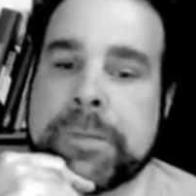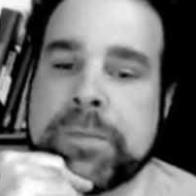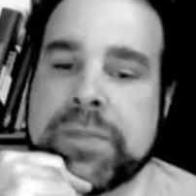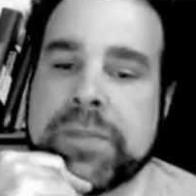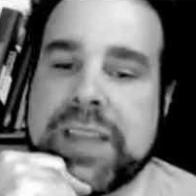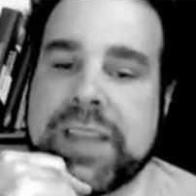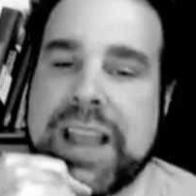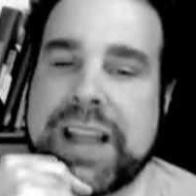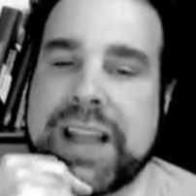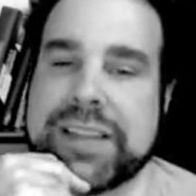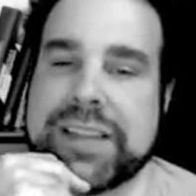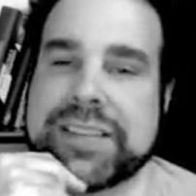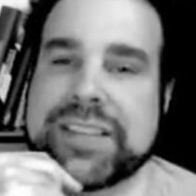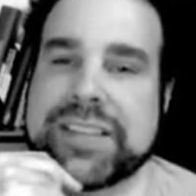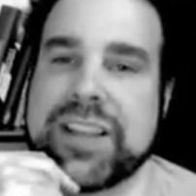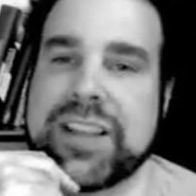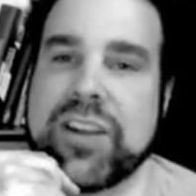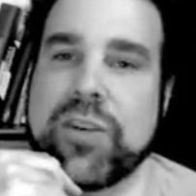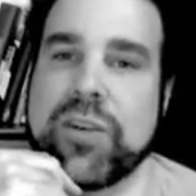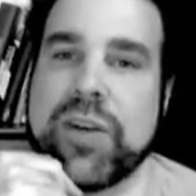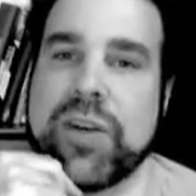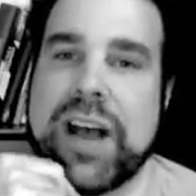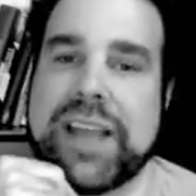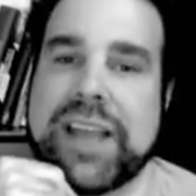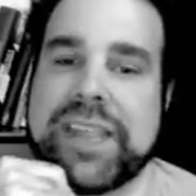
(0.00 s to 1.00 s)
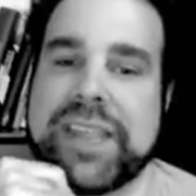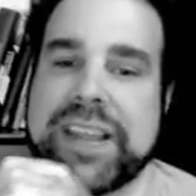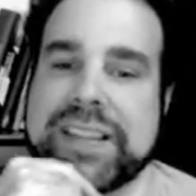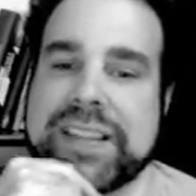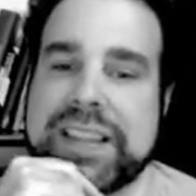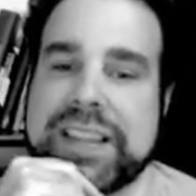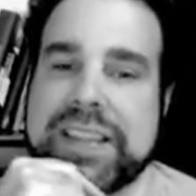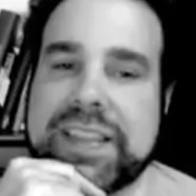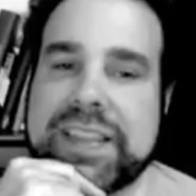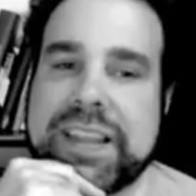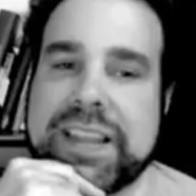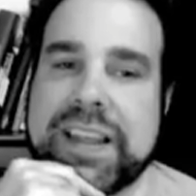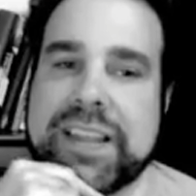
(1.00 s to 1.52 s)
and so I think
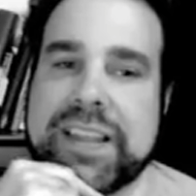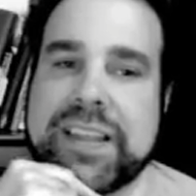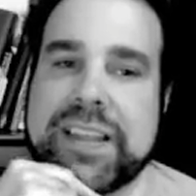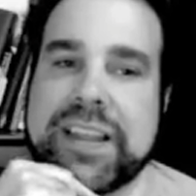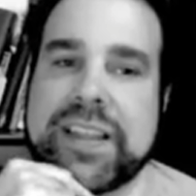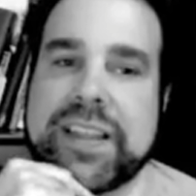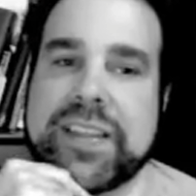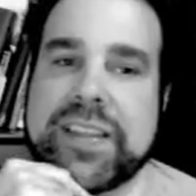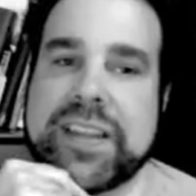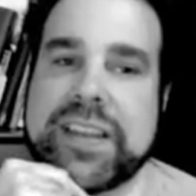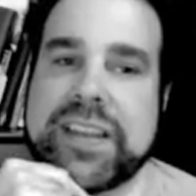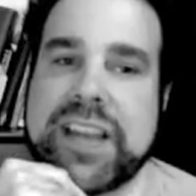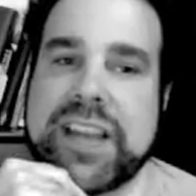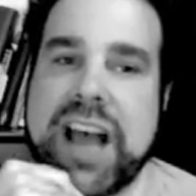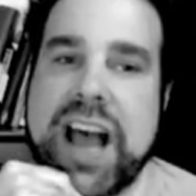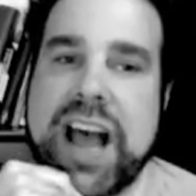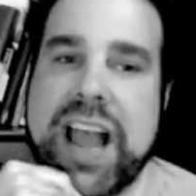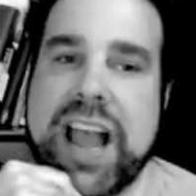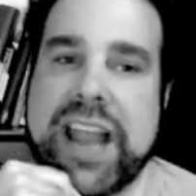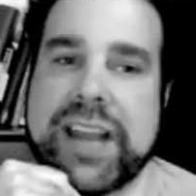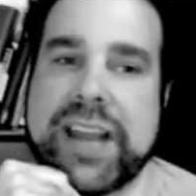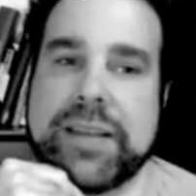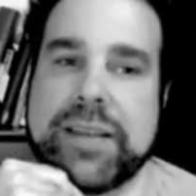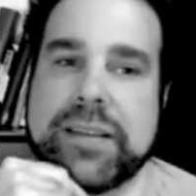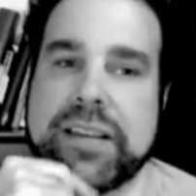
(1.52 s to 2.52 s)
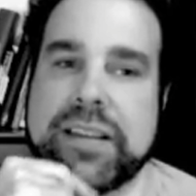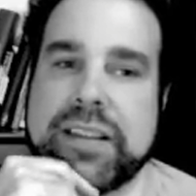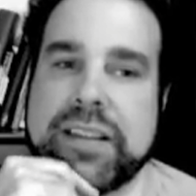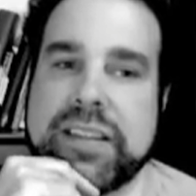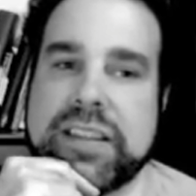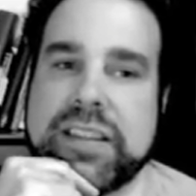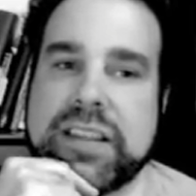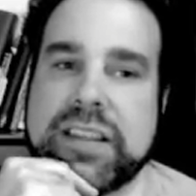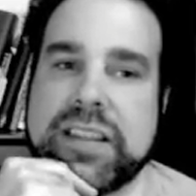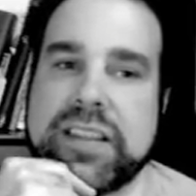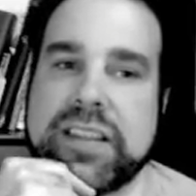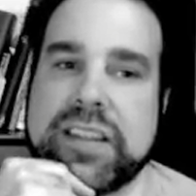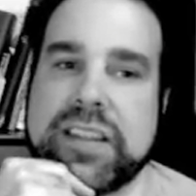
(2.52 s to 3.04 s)
that the the, the nine
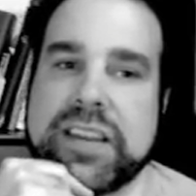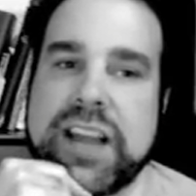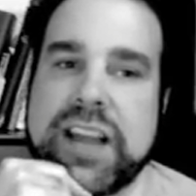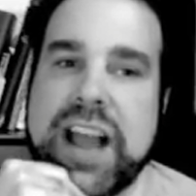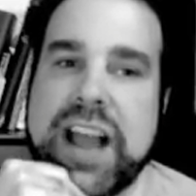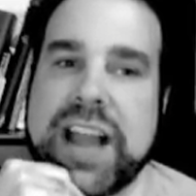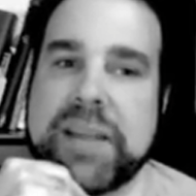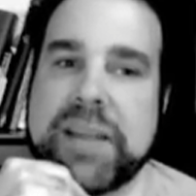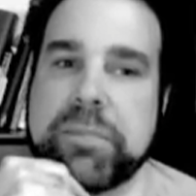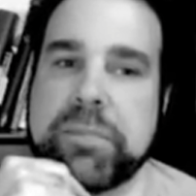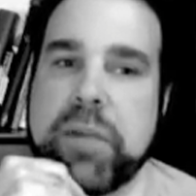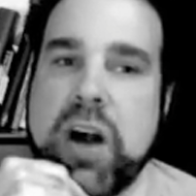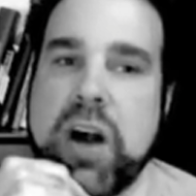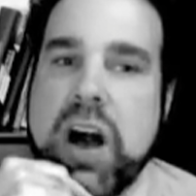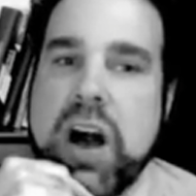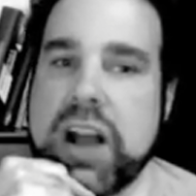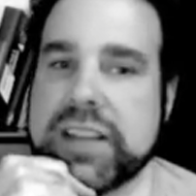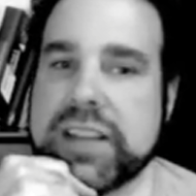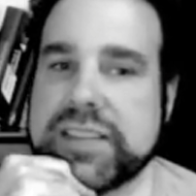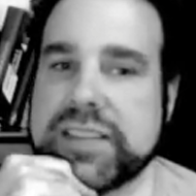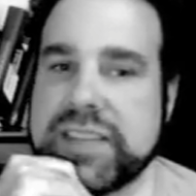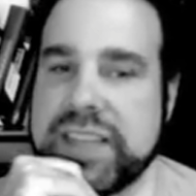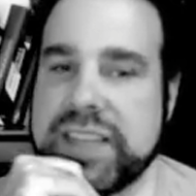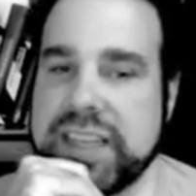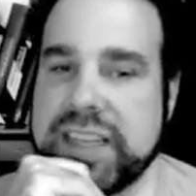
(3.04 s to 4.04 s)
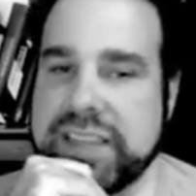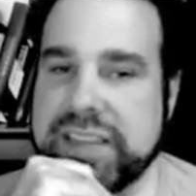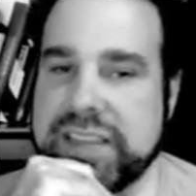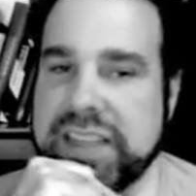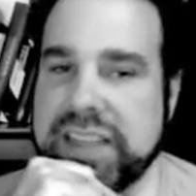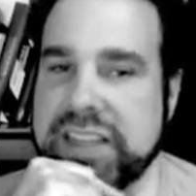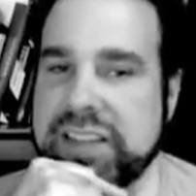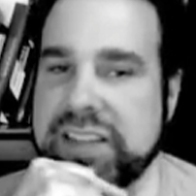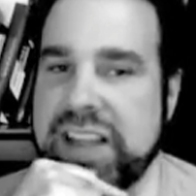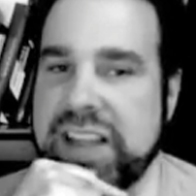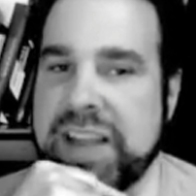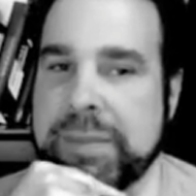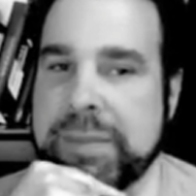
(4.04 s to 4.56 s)
the, the nine box D and D
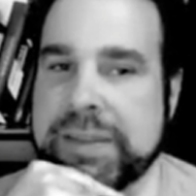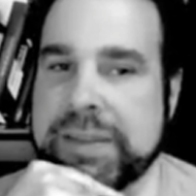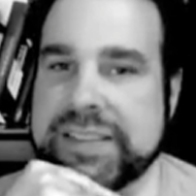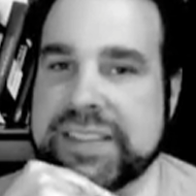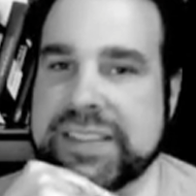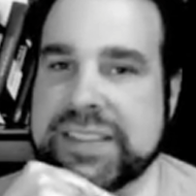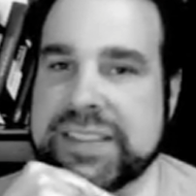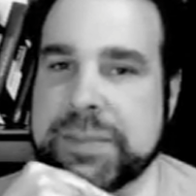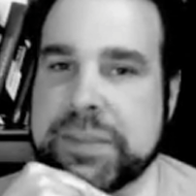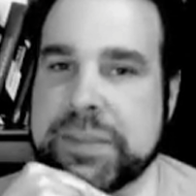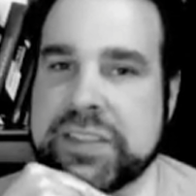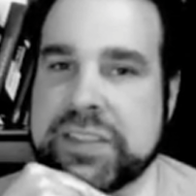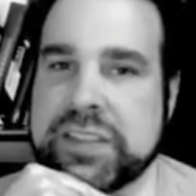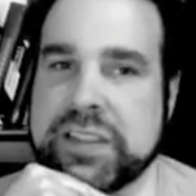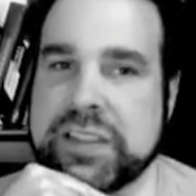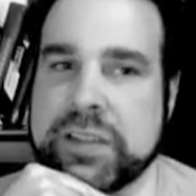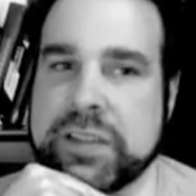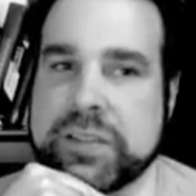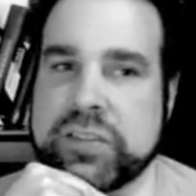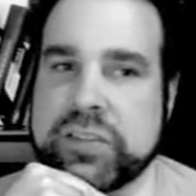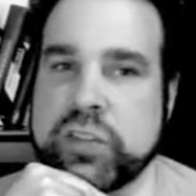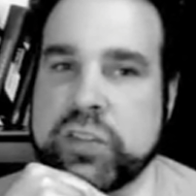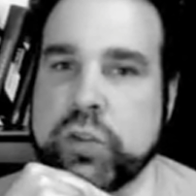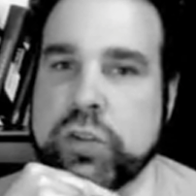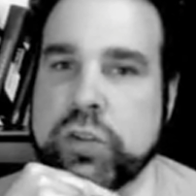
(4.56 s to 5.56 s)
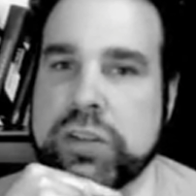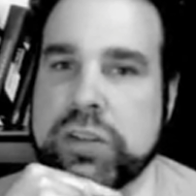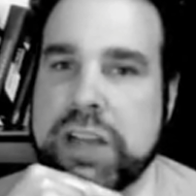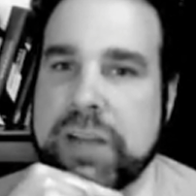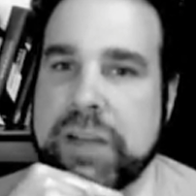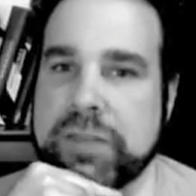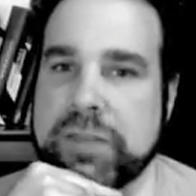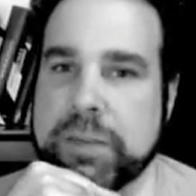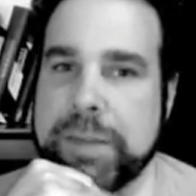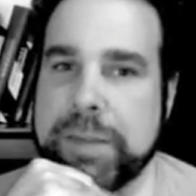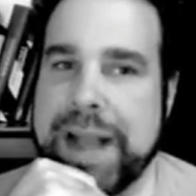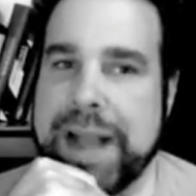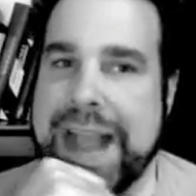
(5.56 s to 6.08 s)
alignment system is a little too
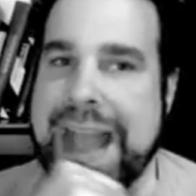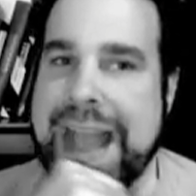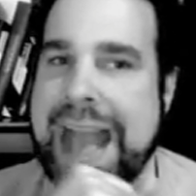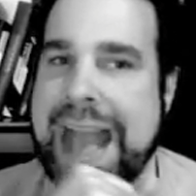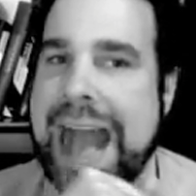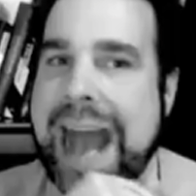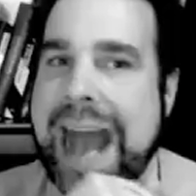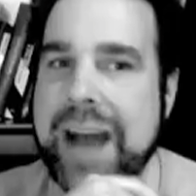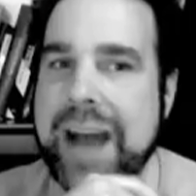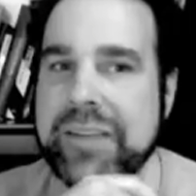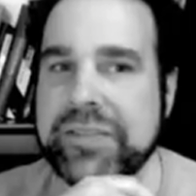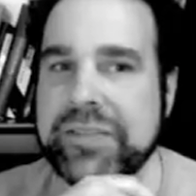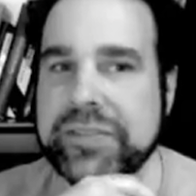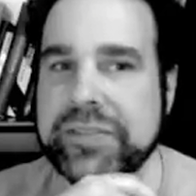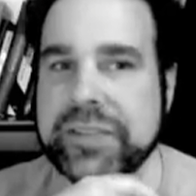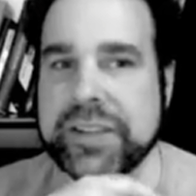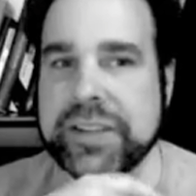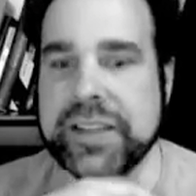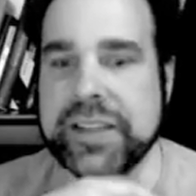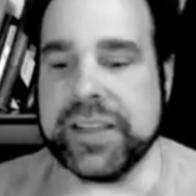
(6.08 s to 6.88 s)
clever by half.